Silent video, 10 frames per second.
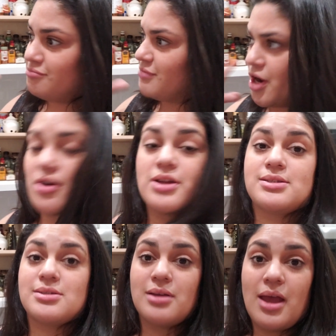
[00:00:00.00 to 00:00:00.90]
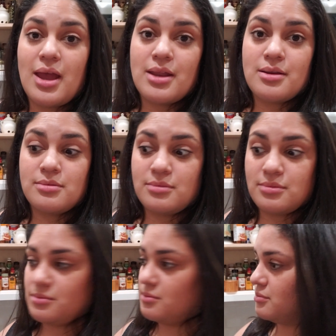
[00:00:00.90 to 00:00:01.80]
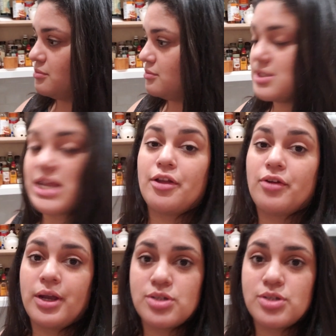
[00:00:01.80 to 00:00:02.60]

carrots and celery.